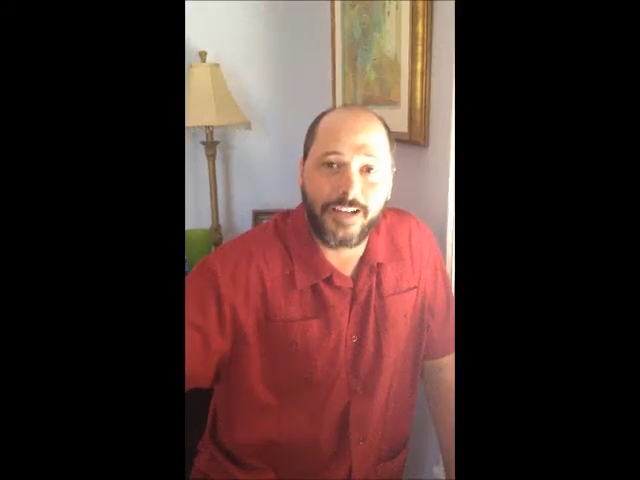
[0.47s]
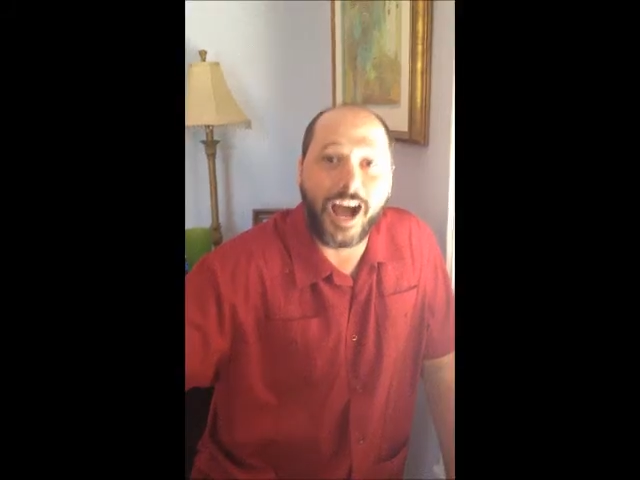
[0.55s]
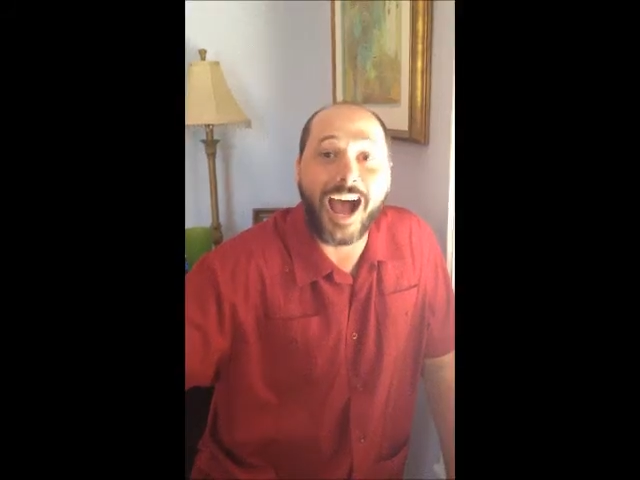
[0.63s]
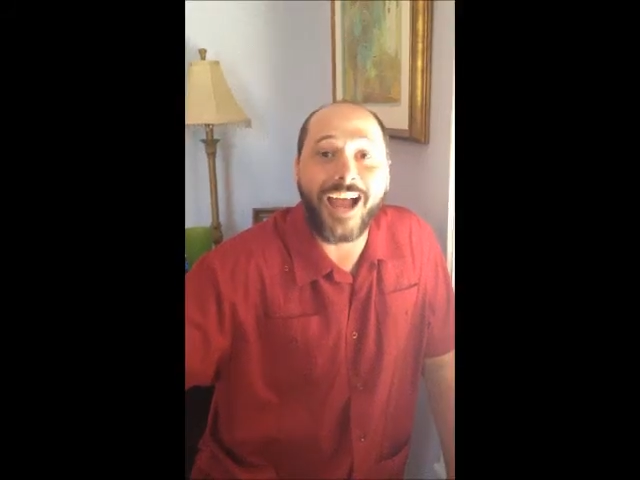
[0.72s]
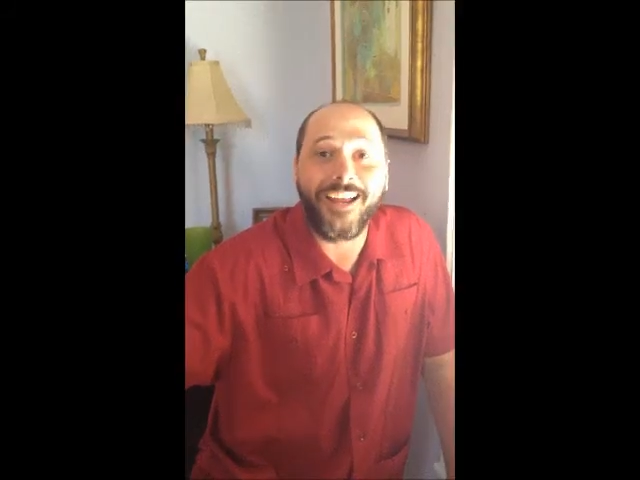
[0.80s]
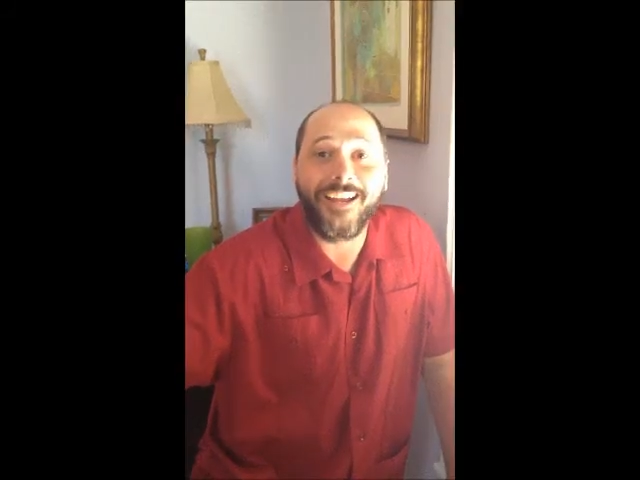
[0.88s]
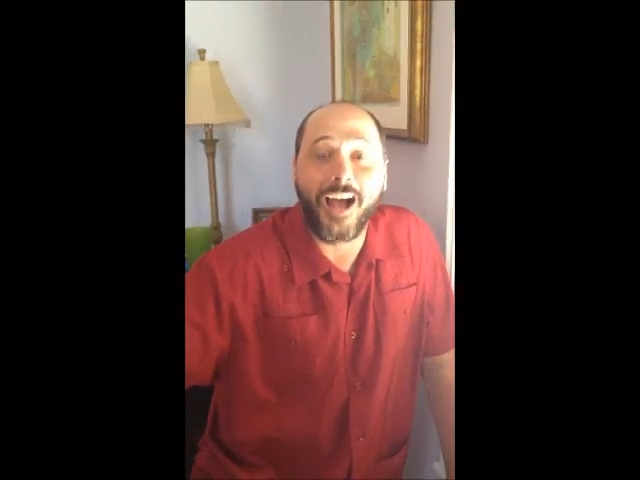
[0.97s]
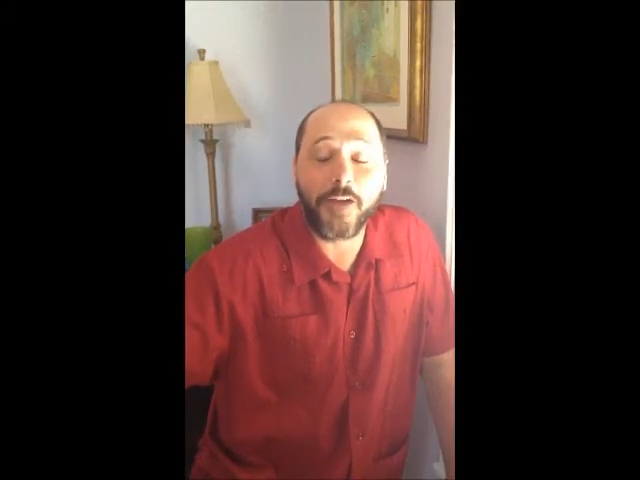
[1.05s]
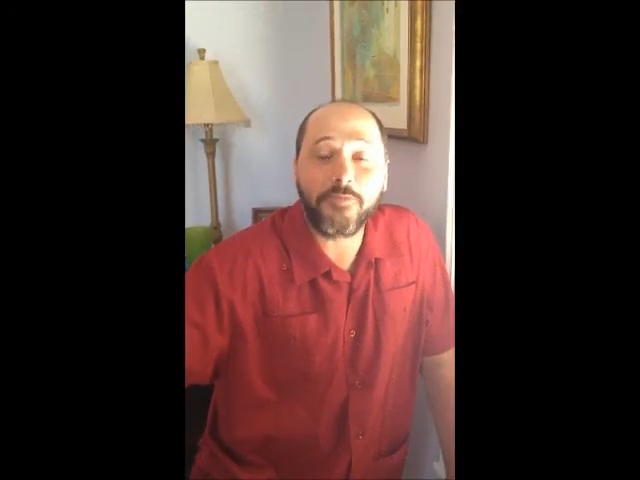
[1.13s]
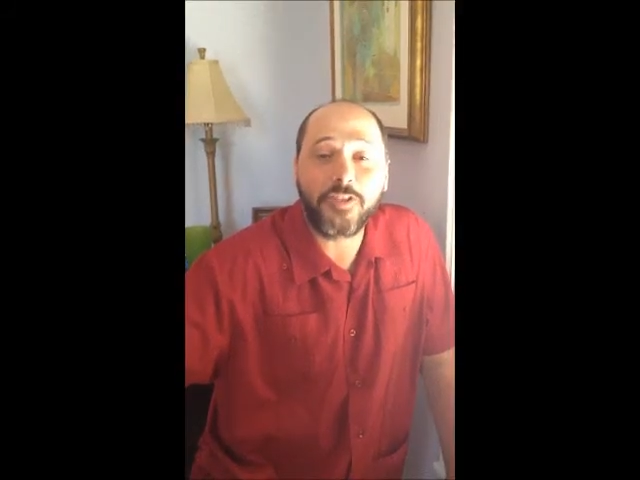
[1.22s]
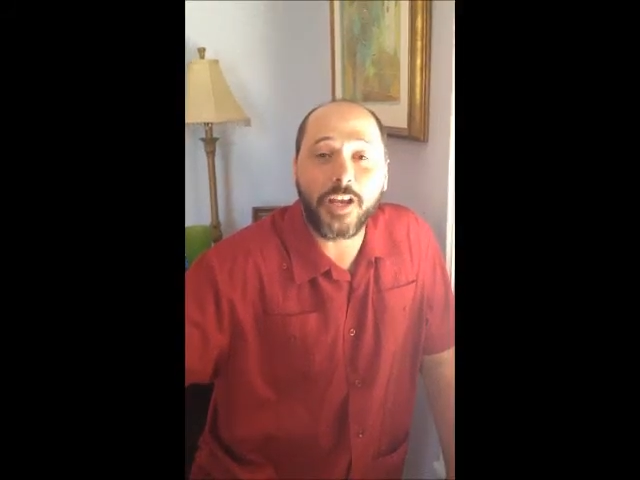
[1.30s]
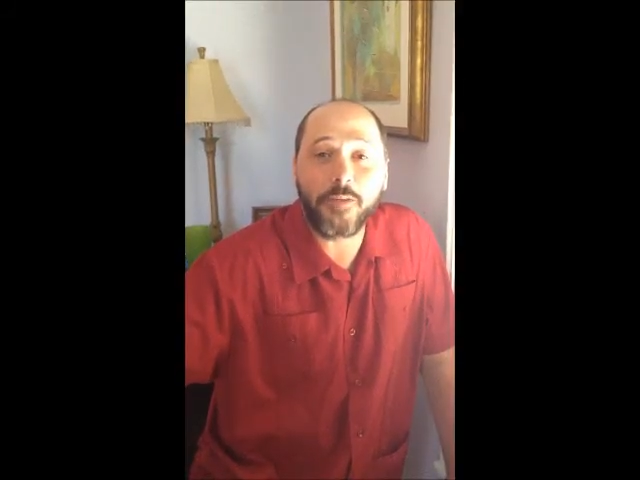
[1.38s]
Hi,
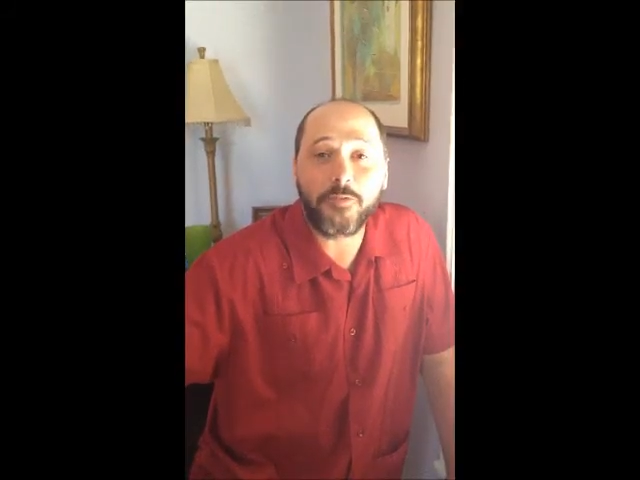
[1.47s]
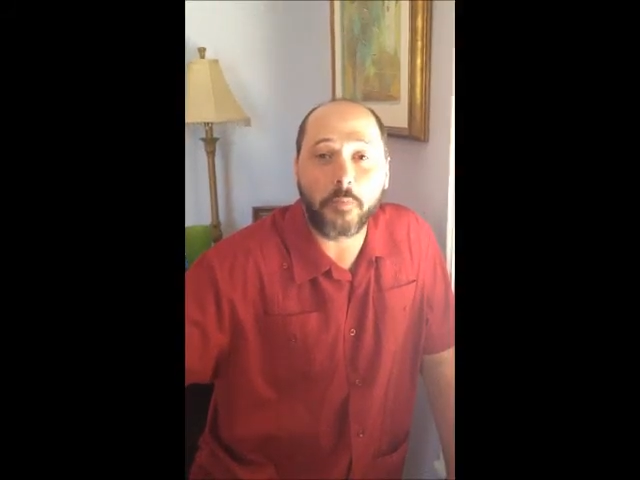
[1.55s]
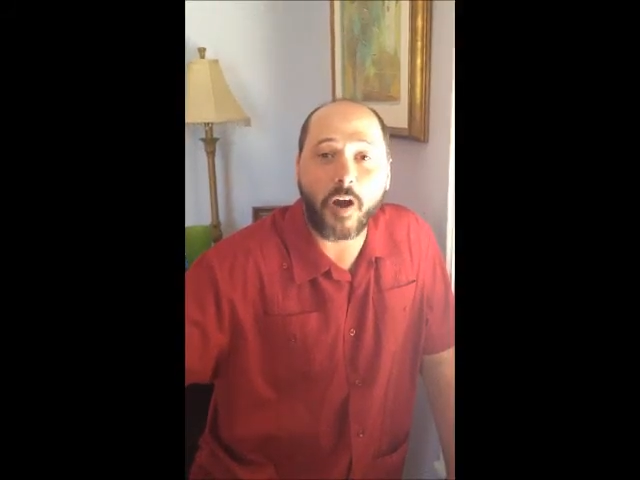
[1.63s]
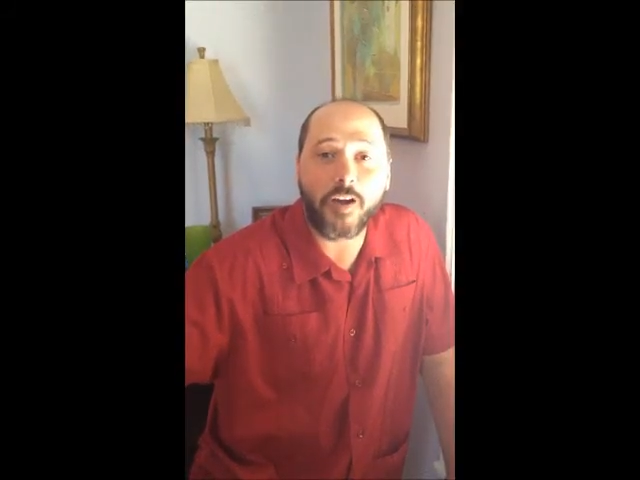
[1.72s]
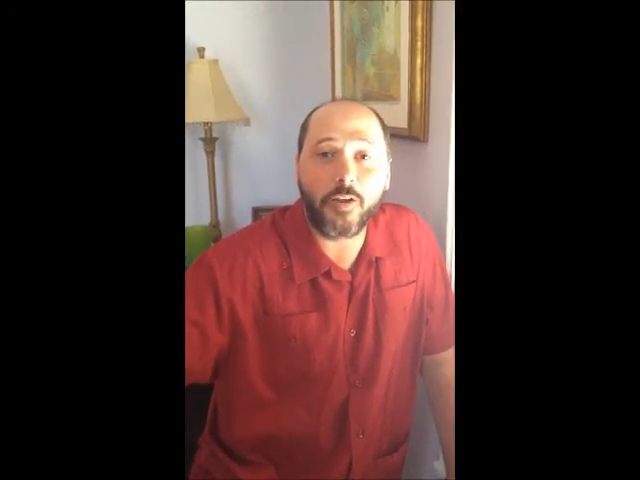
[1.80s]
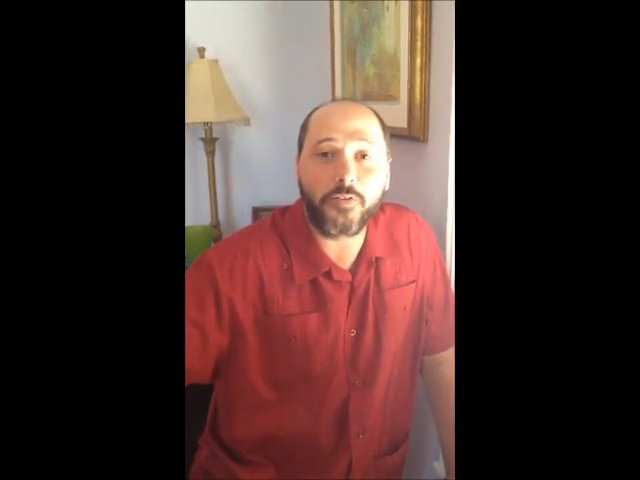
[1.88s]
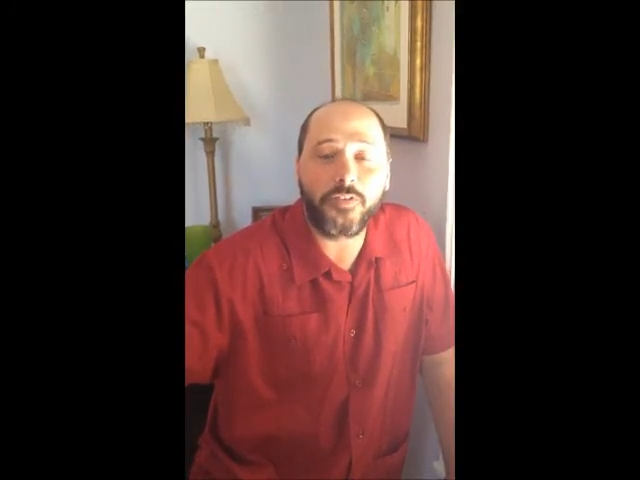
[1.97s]
I'm James Marlowe,